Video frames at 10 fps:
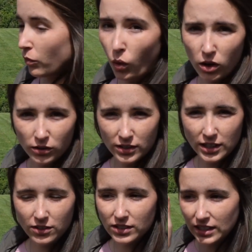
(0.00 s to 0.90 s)
walls
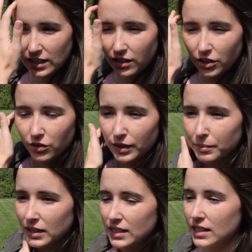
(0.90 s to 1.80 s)
that you see are the
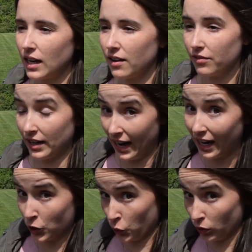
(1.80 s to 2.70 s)
remnants of an
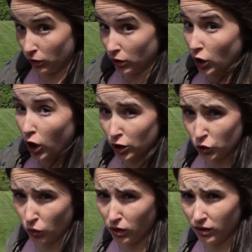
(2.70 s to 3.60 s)
actual
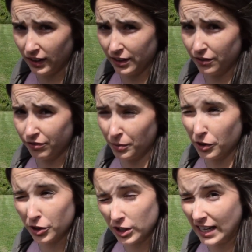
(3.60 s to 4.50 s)
large wall from the
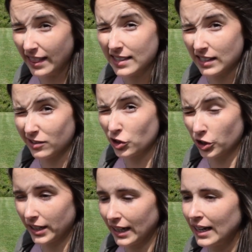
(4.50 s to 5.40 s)
13th
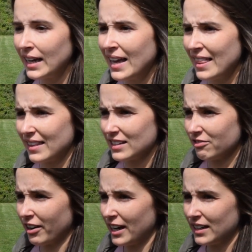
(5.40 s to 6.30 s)
century that
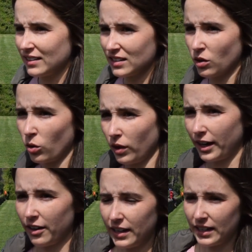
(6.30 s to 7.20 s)
divided this whole
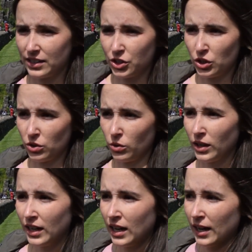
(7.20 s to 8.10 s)
area into
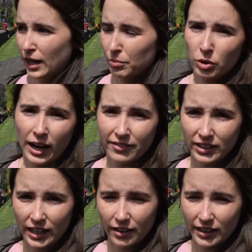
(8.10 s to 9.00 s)
a
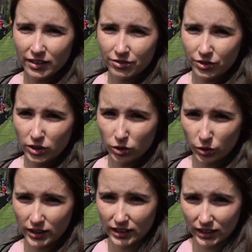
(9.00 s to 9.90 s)
private area for the
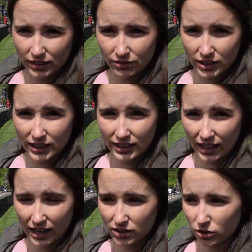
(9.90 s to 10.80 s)
lord that lived in the
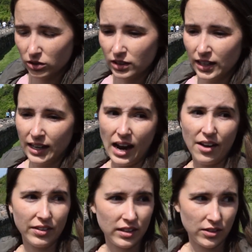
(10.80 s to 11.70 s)
castle
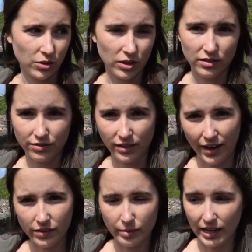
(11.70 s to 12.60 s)
and then sort of
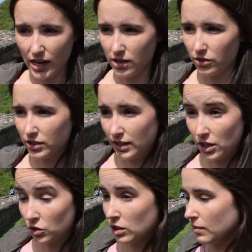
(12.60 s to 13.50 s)
everybody else. And
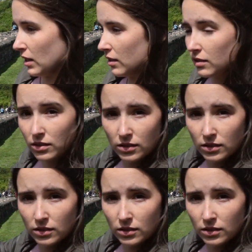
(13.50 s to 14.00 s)
they used to be